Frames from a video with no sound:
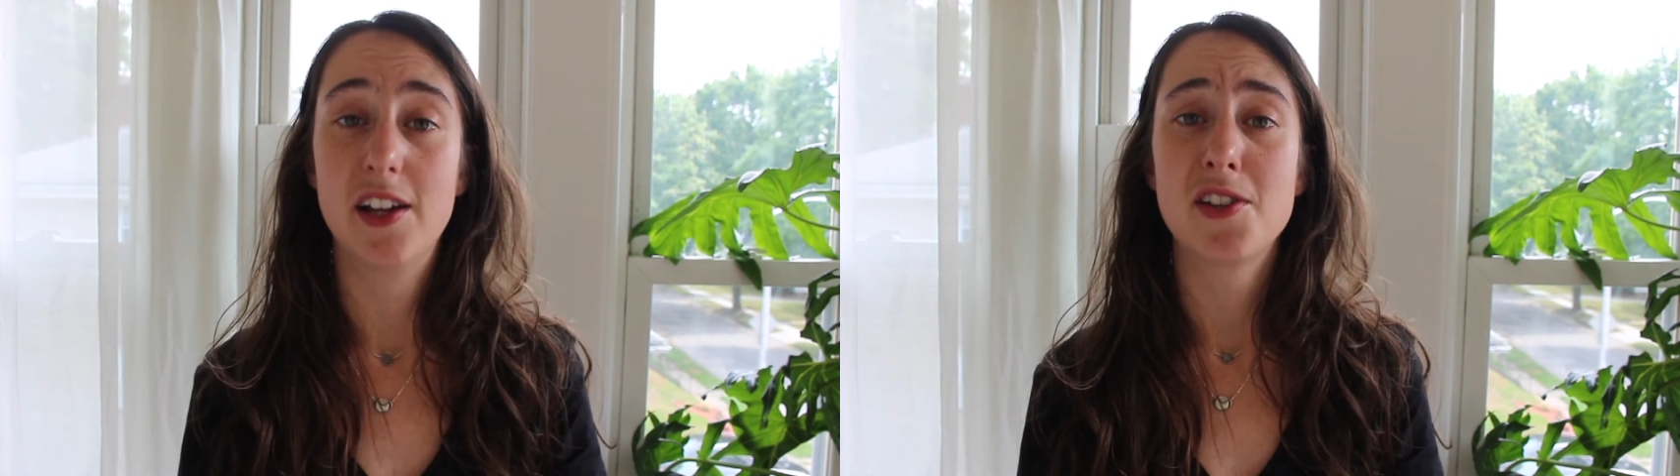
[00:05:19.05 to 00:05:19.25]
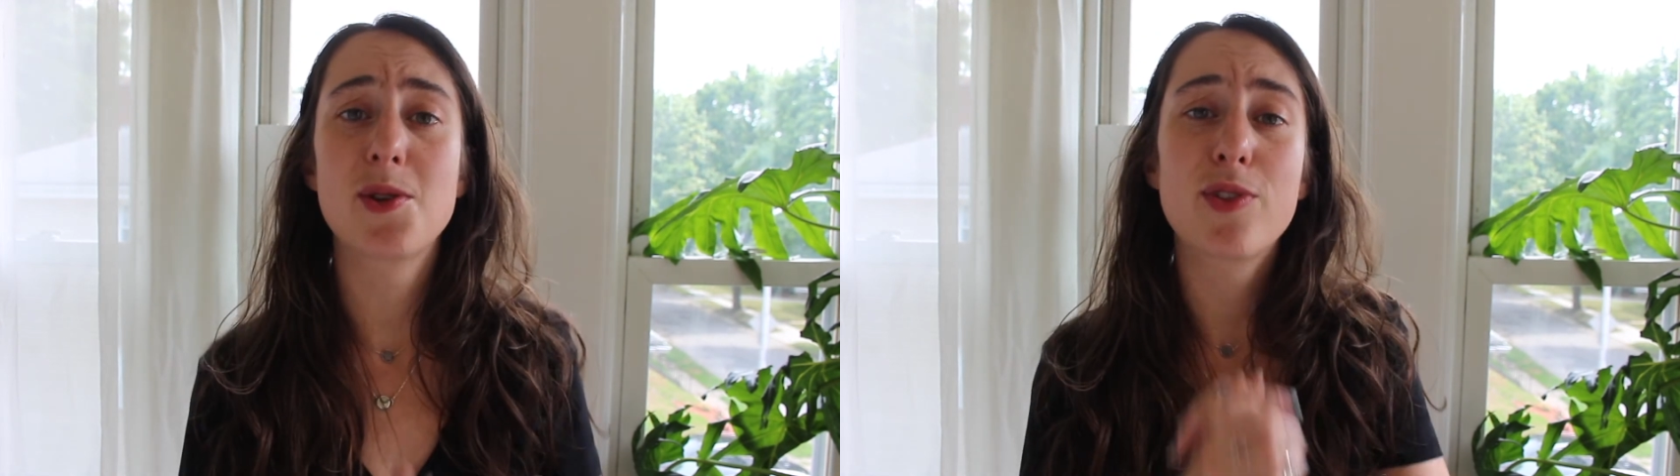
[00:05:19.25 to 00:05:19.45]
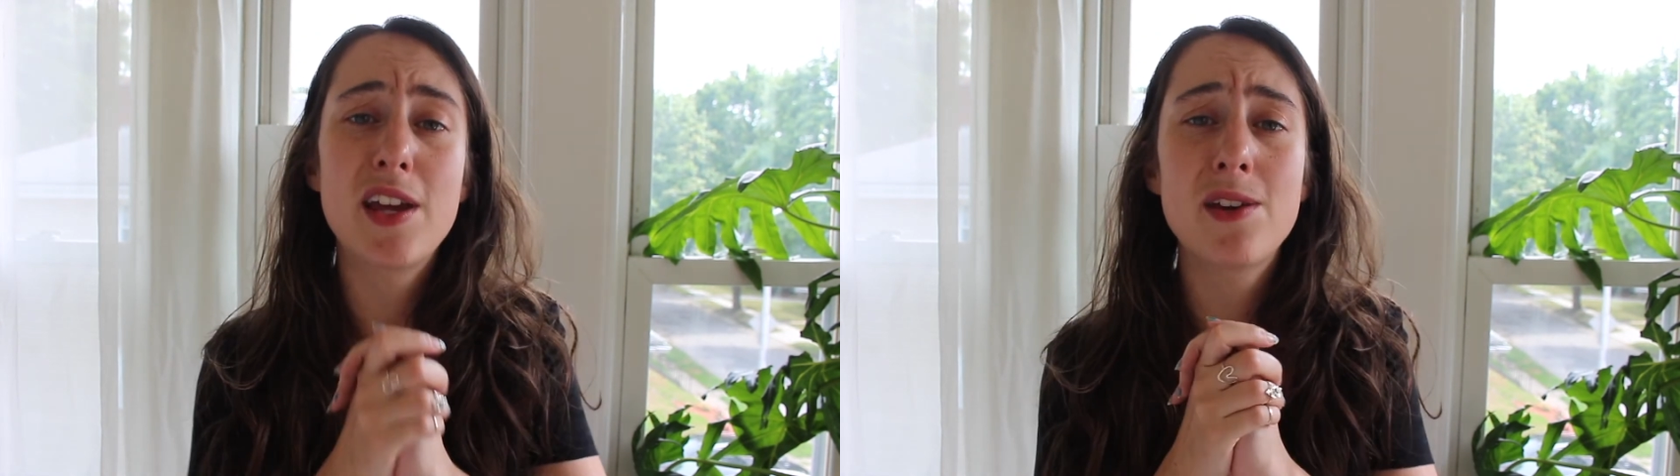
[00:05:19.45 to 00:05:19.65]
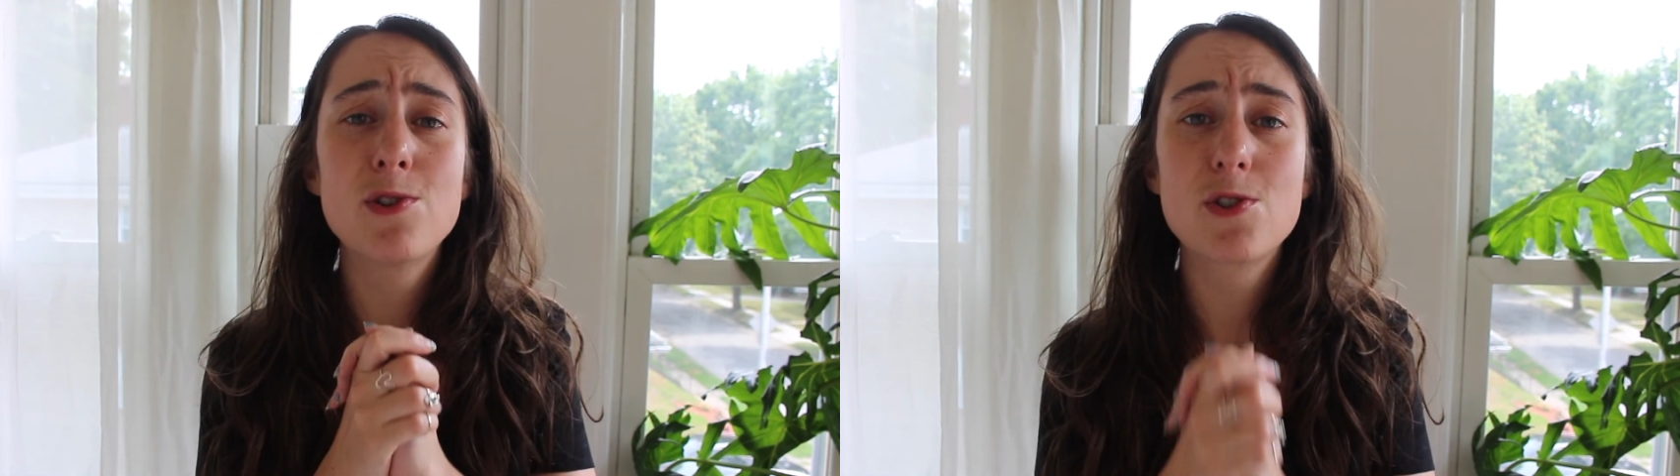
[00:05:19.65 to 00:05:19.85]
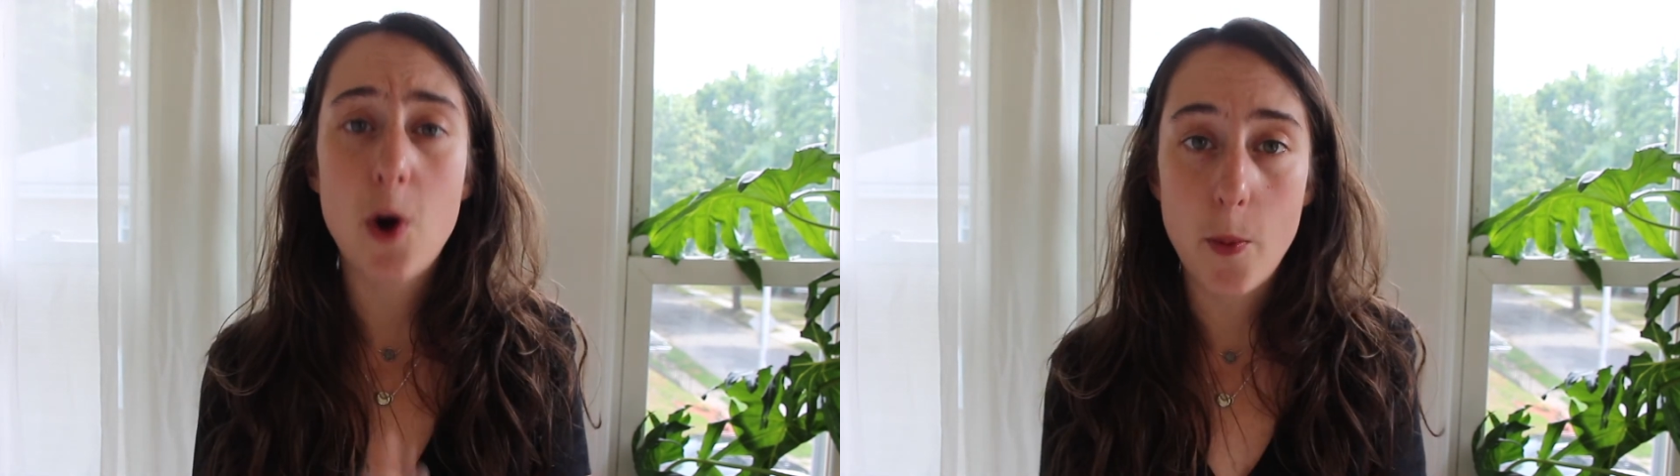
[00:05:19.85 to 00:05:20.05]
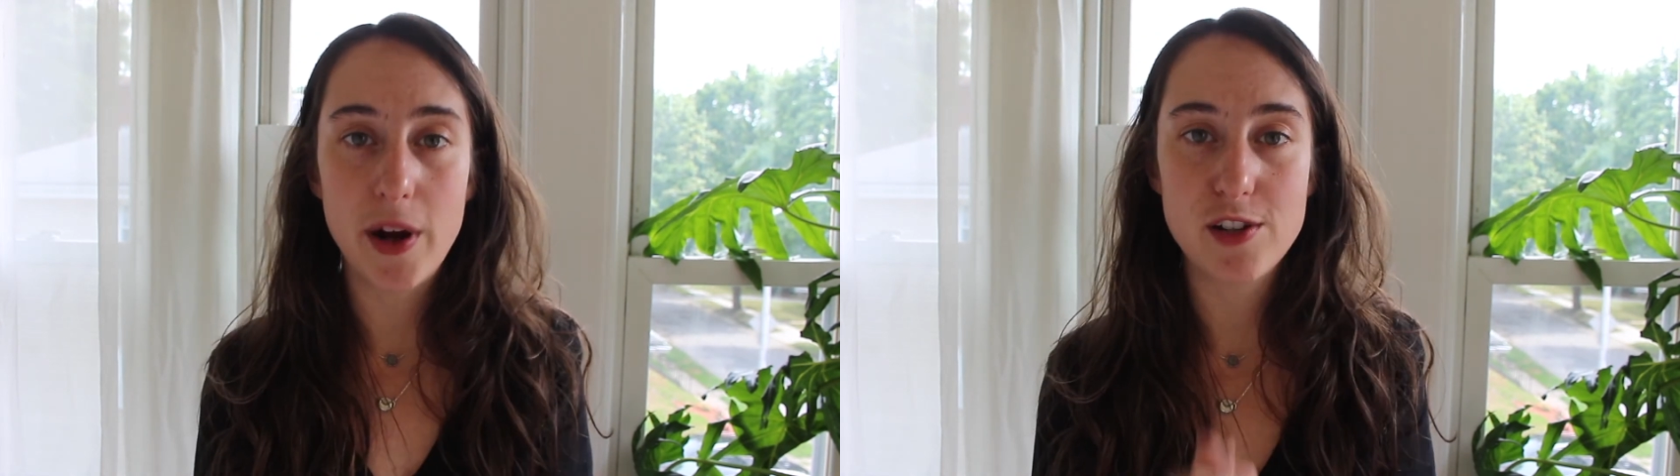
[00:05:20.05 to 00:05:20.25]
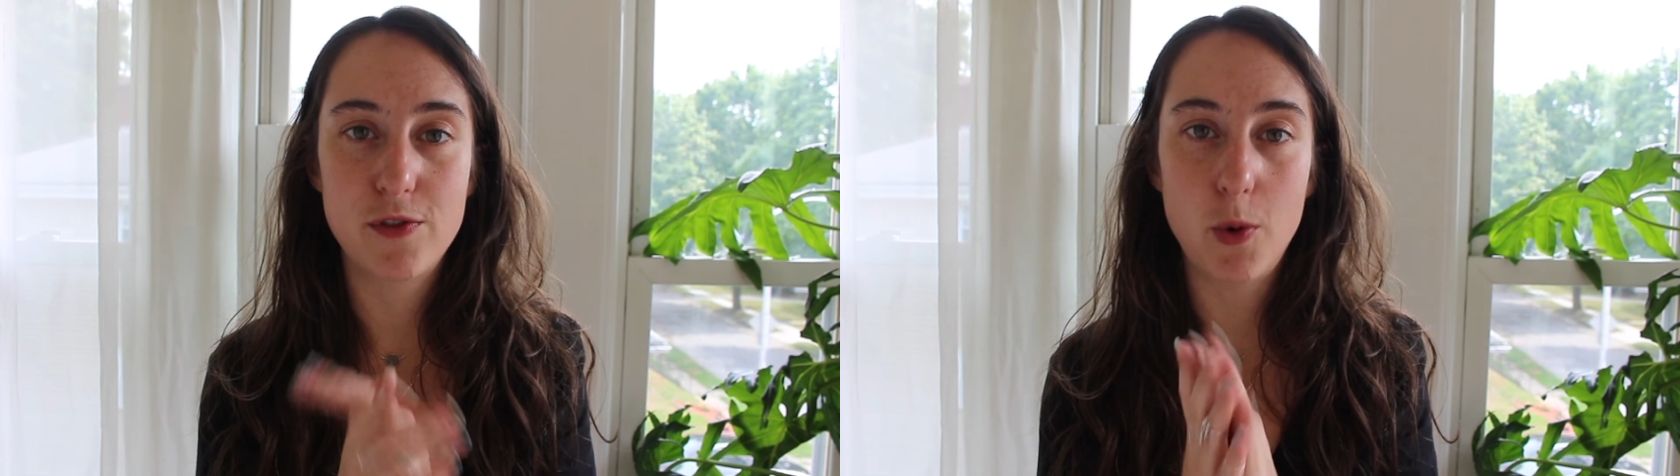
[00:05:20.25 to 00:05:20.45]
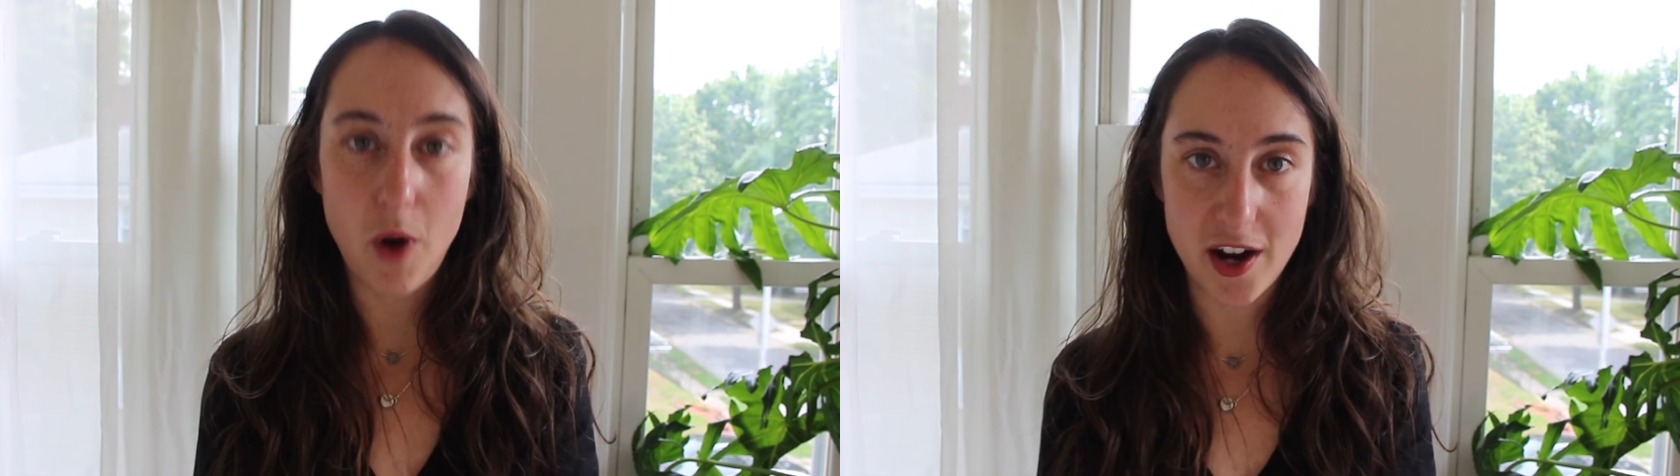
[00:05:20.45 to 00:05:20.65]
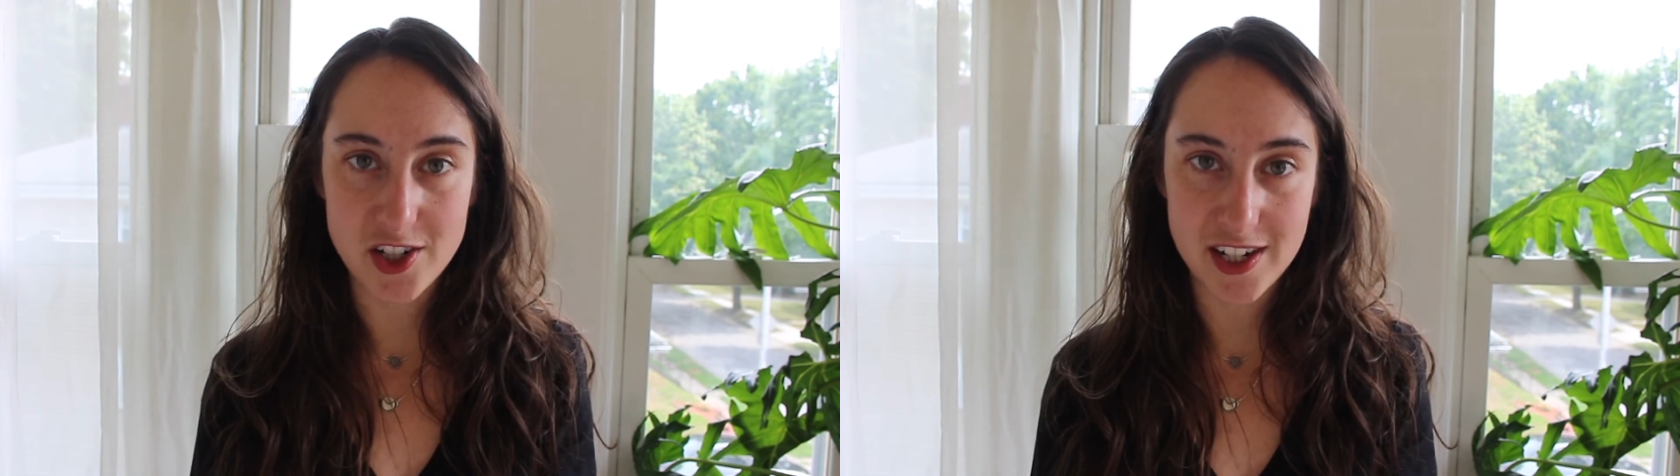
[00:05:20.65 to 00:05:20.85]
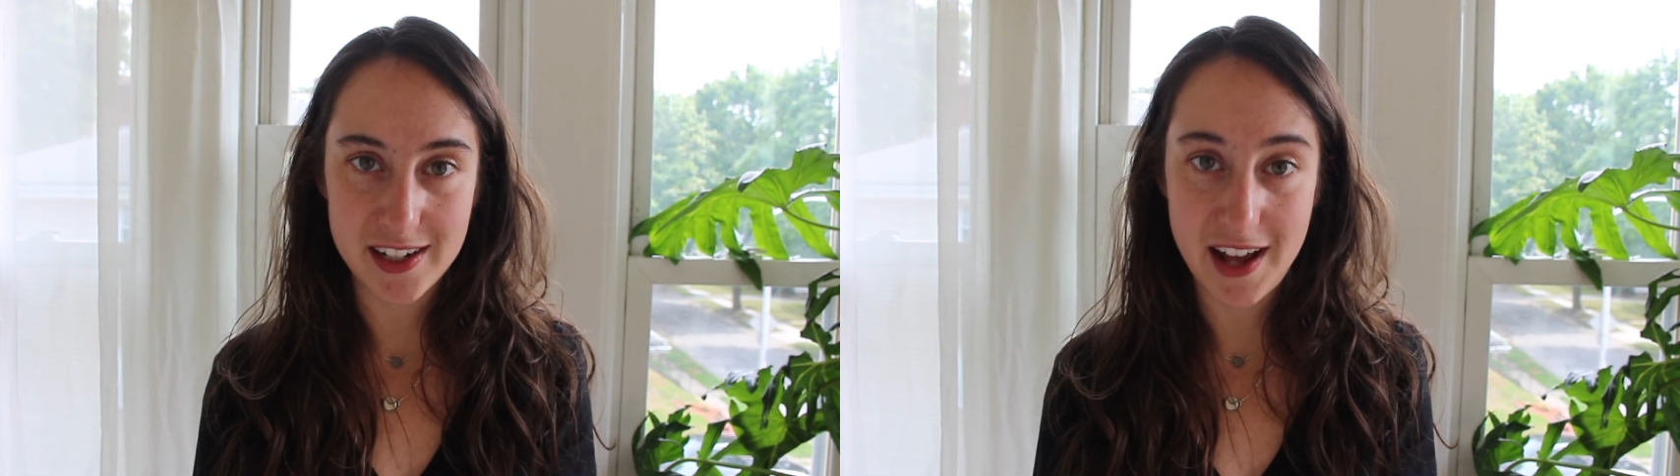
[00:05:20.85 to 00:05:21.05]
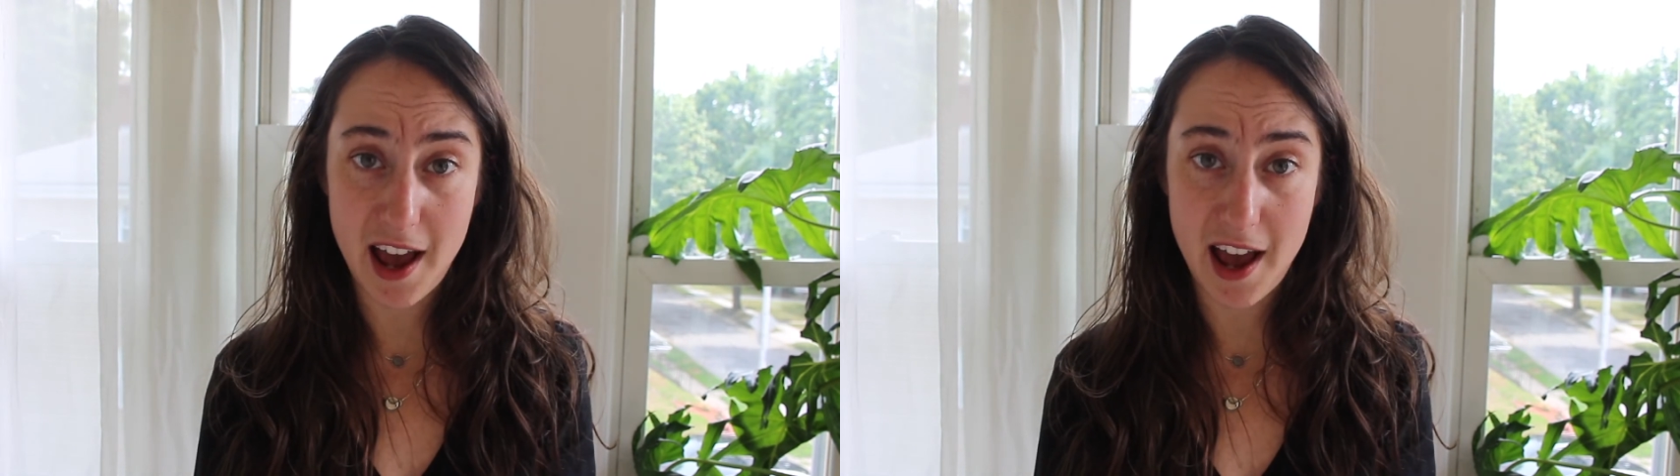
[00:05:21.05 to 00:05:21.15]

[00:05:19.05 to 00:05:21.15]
So thank you so much for watching